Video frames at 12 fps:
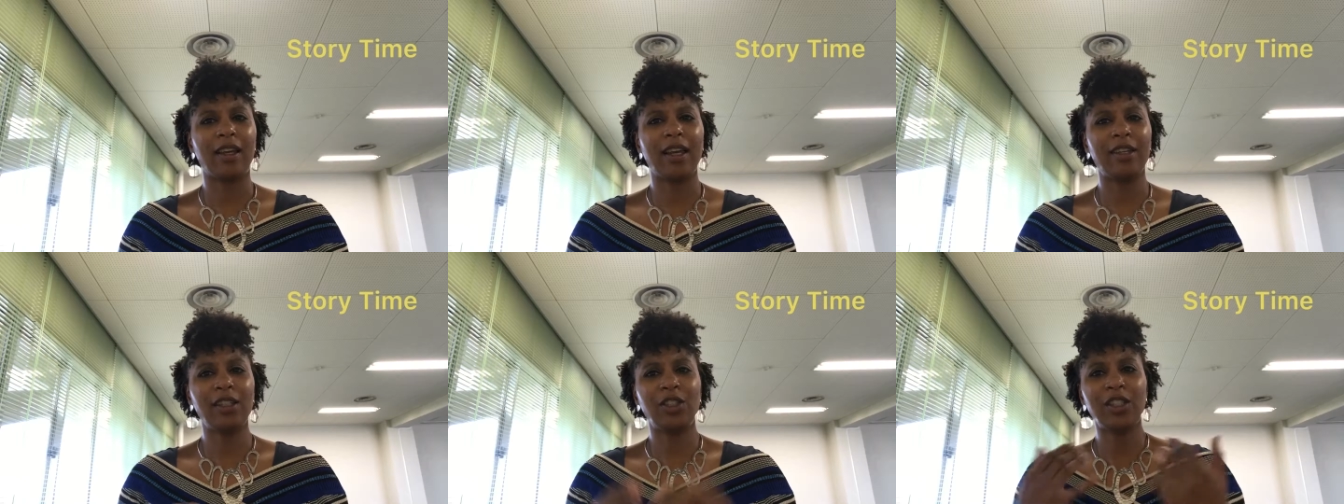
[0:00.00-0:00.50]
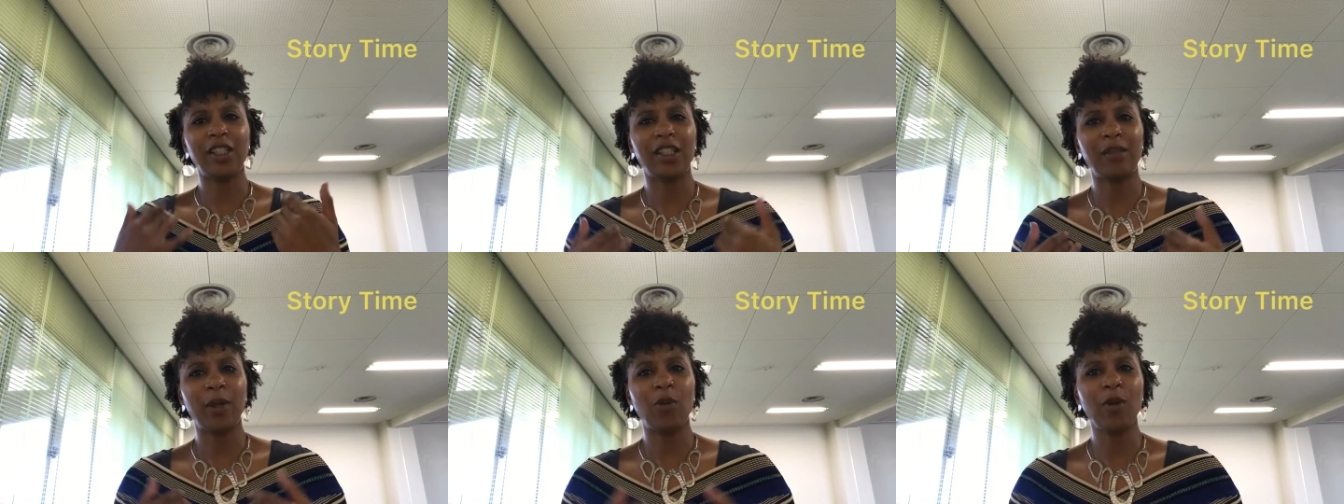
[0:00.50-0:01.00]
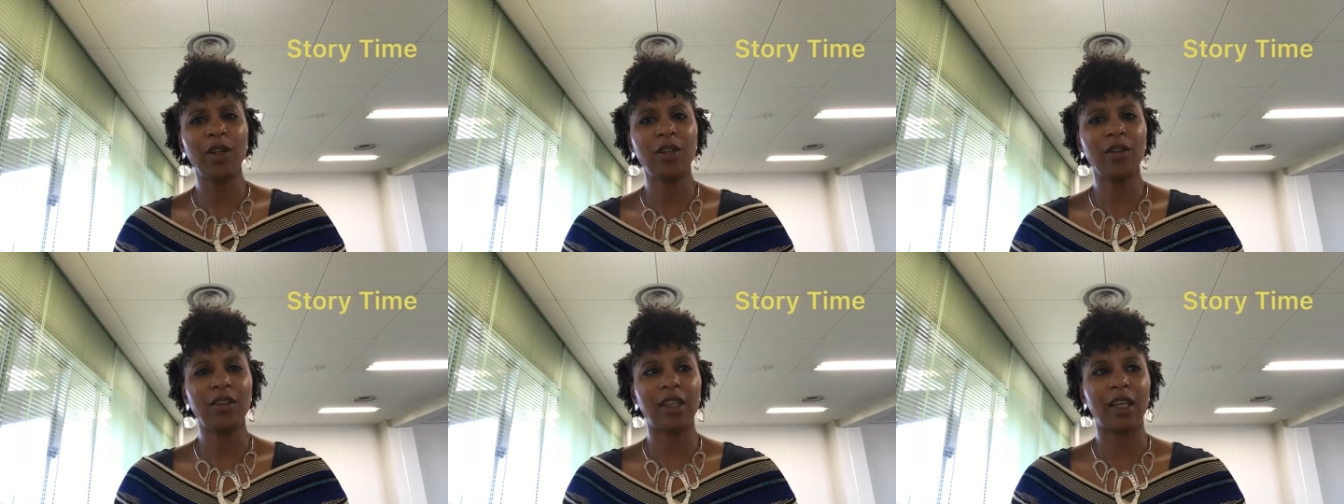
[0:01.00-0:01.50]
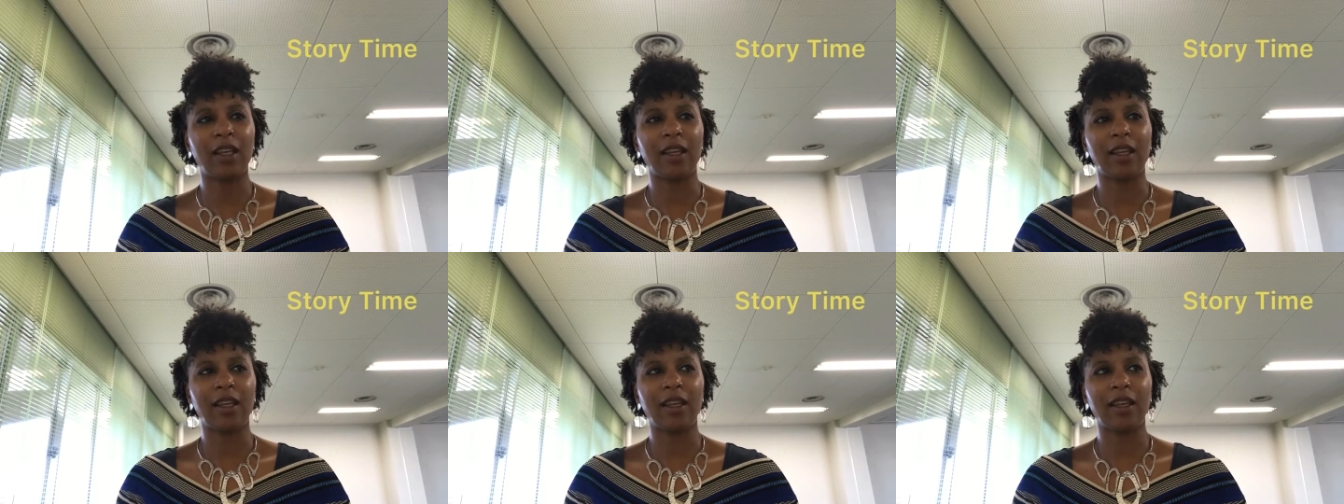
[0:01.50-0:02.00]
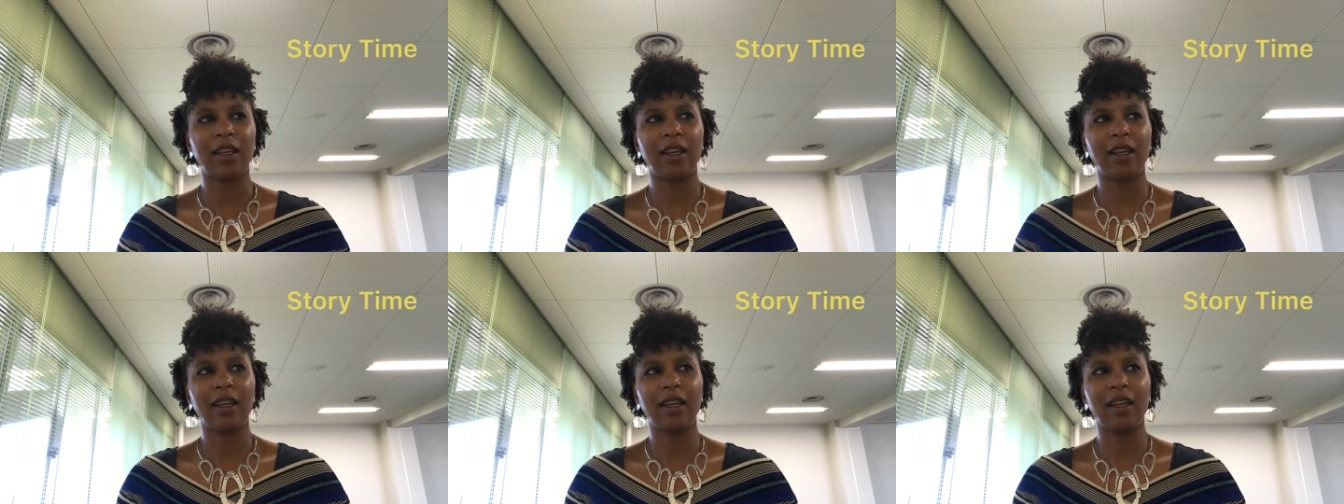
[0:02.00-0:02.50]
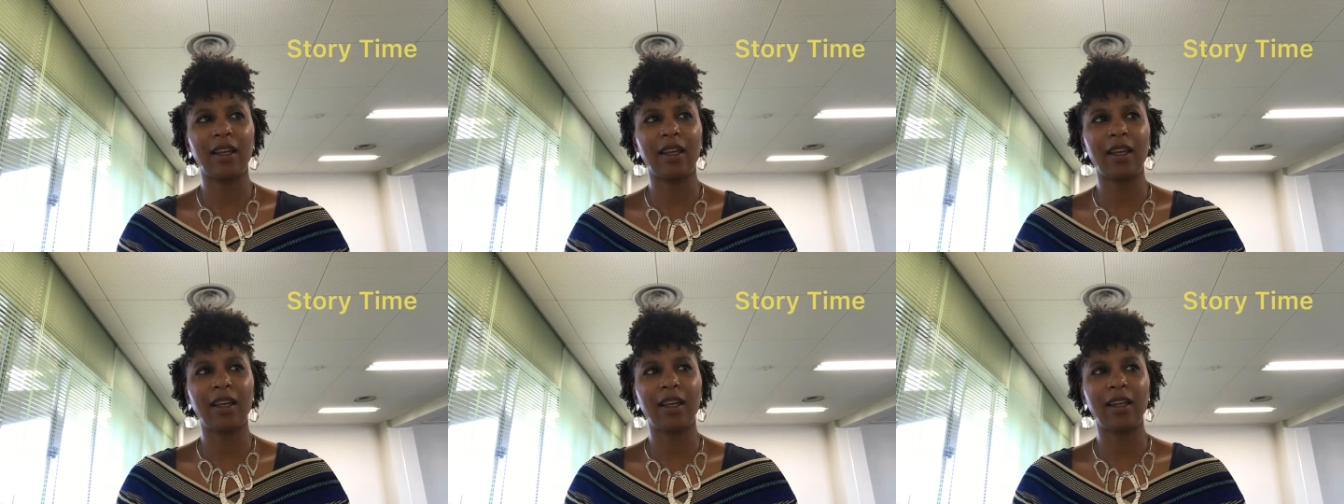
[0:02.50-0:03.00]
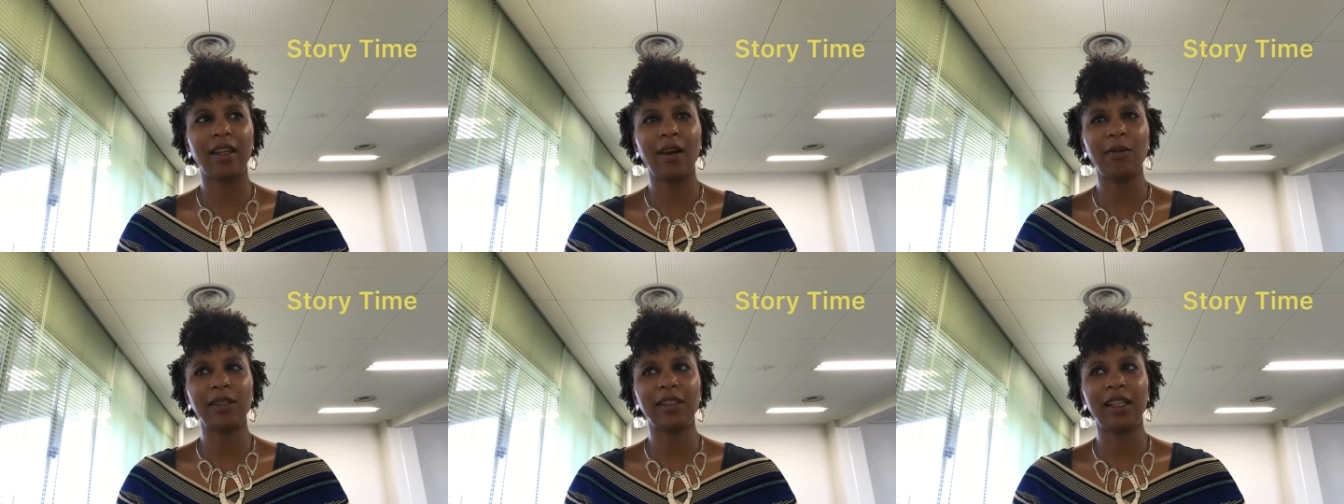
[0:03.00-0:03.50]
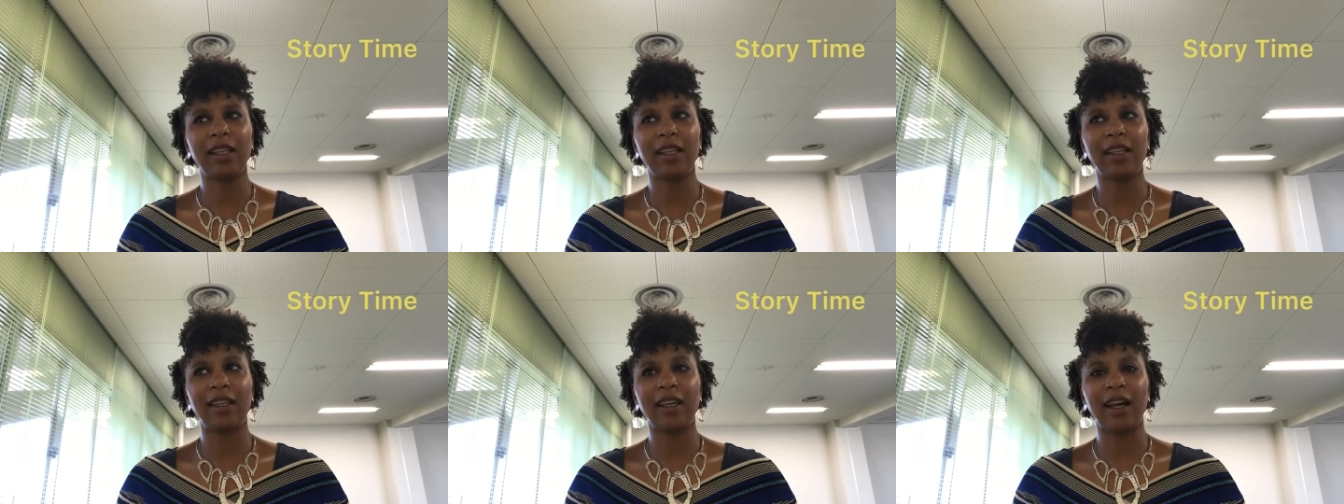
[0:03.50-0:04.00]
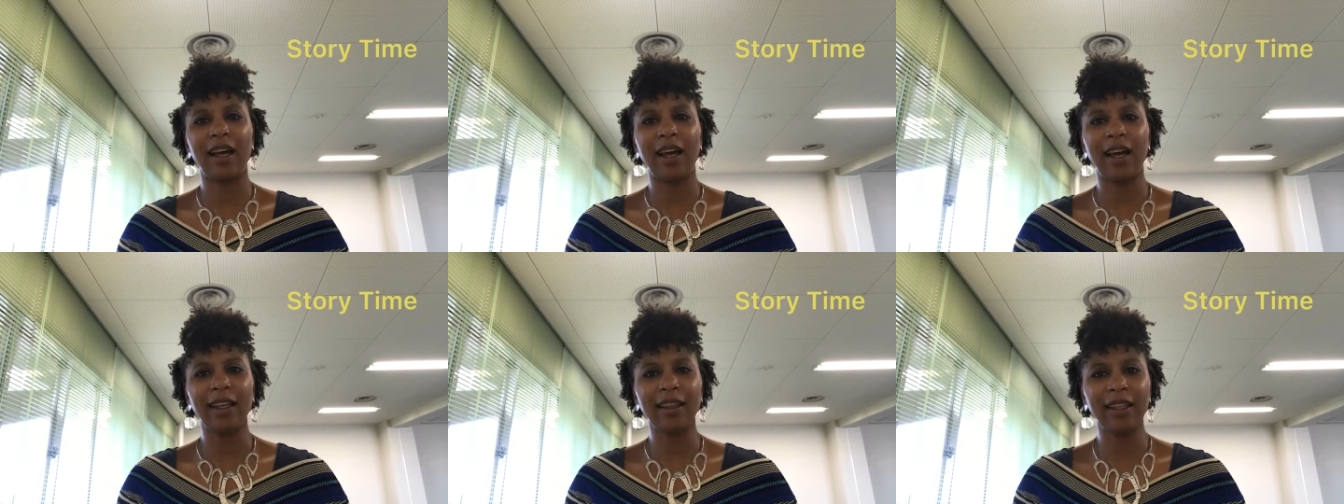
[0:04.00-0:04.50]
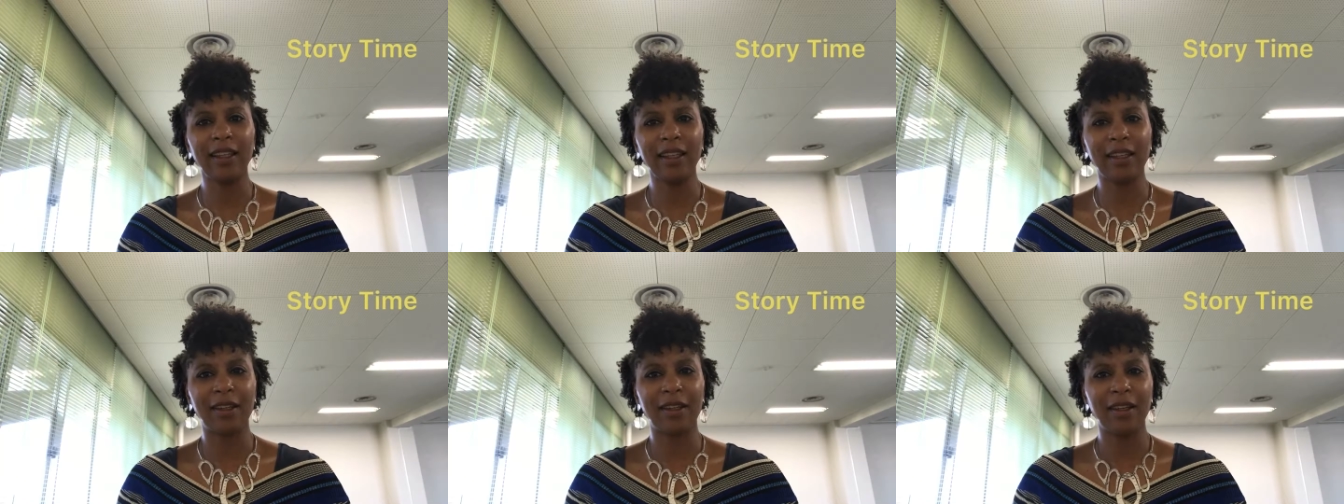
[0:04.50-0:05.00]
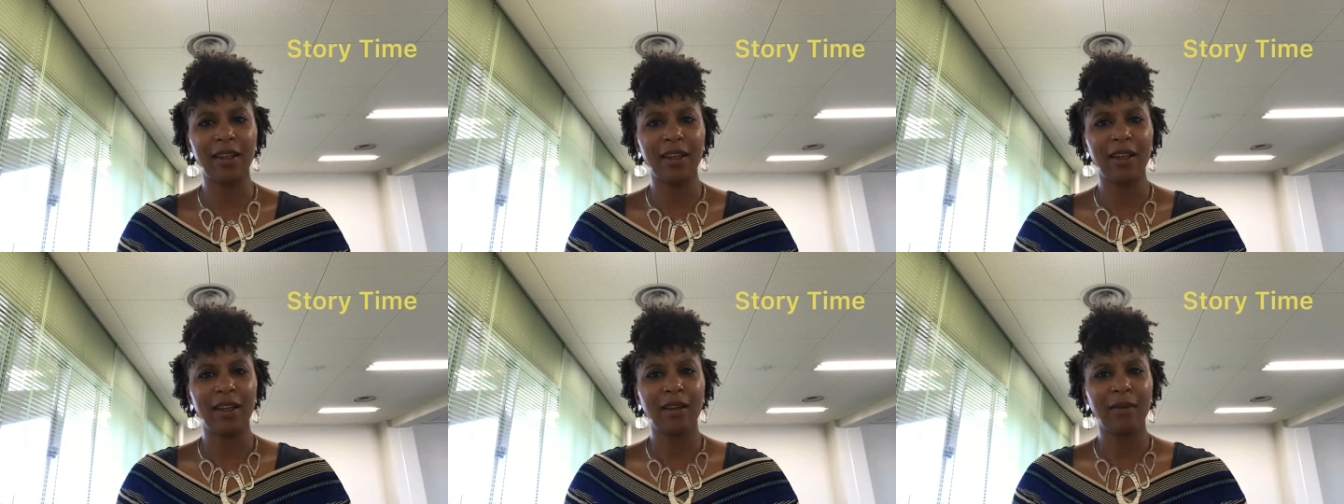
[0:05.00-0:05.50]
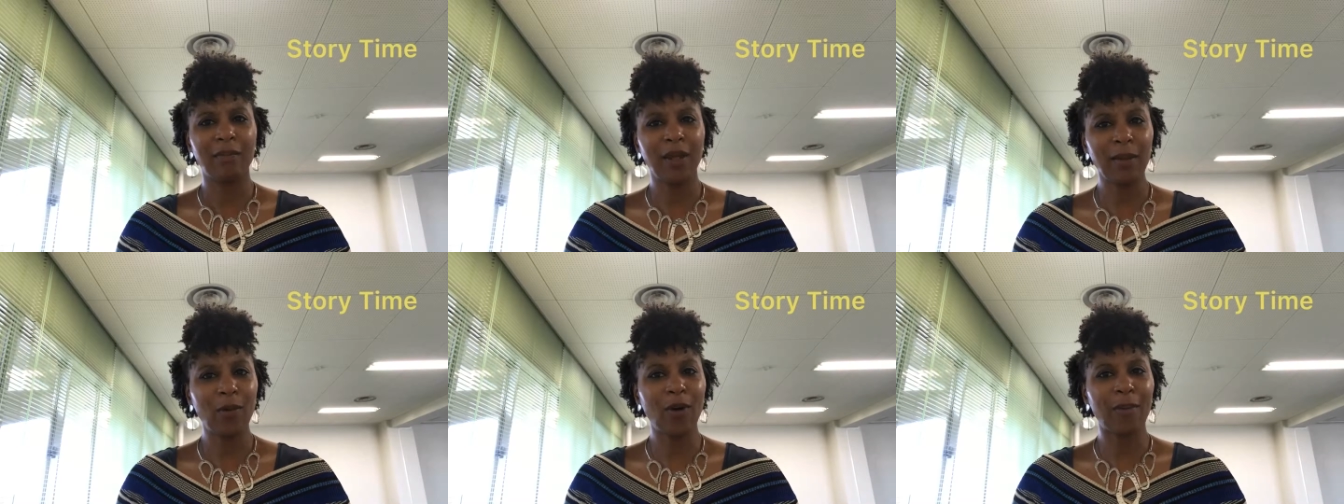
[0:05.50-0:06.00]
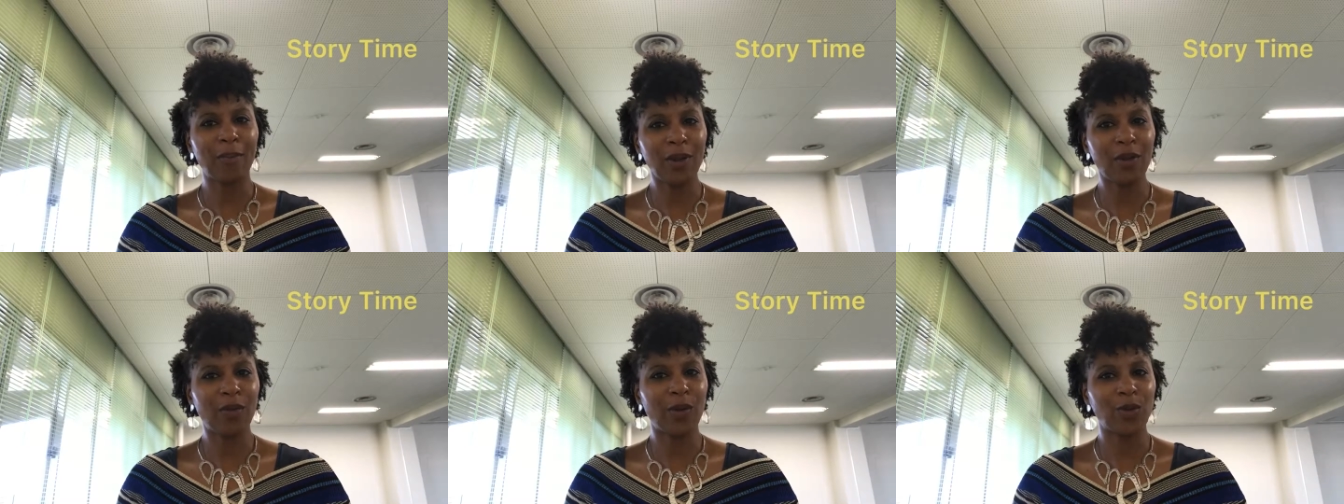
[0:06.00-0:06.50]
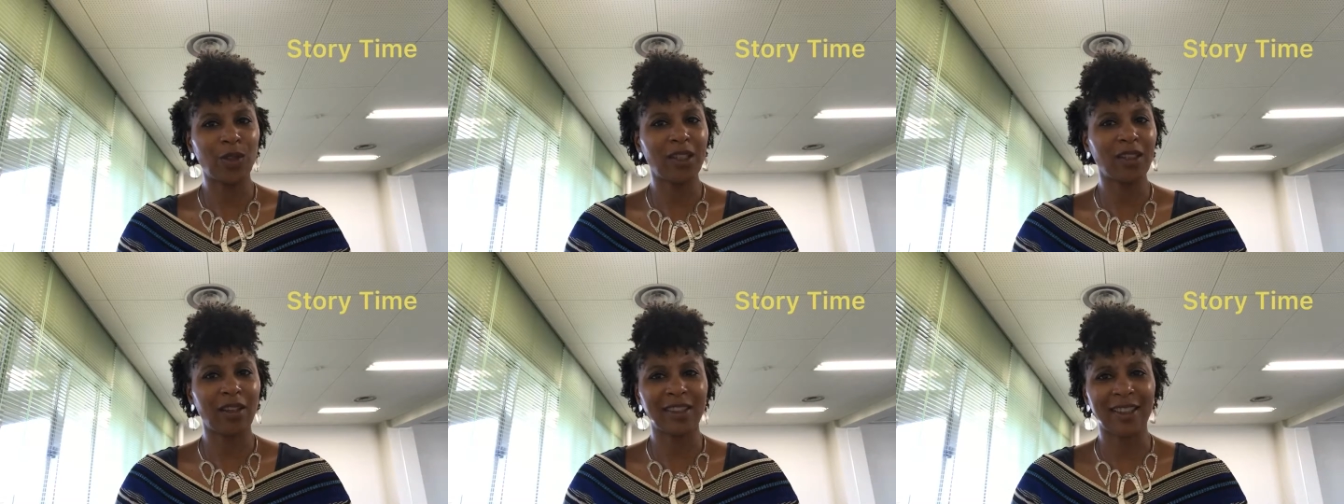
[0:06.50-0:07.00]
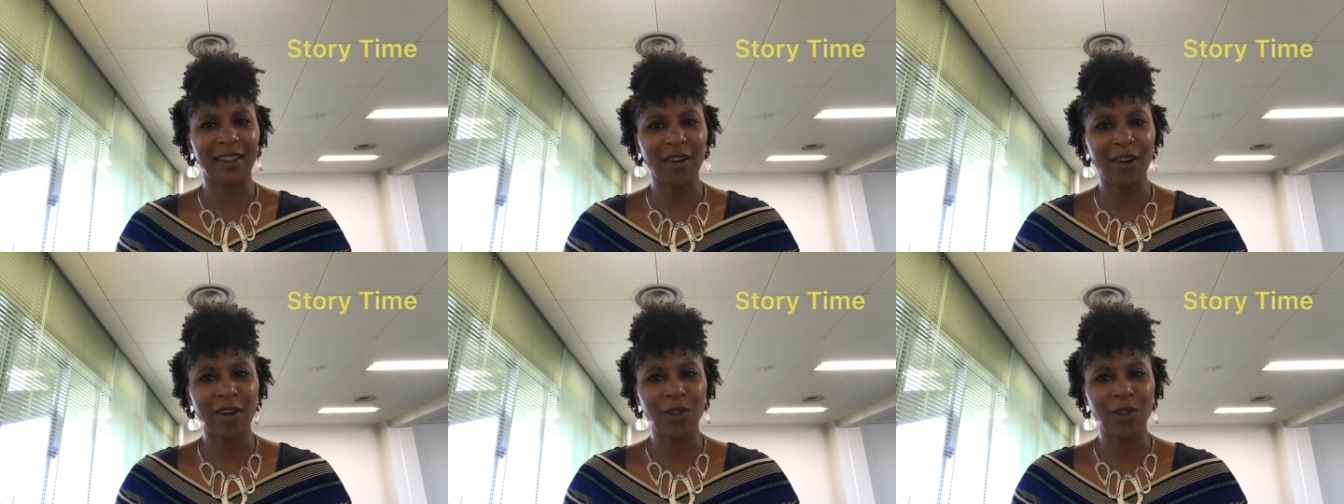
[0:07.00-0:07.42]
And then she said to me, what do you think? And I was like, I think people are beautiful just as they are.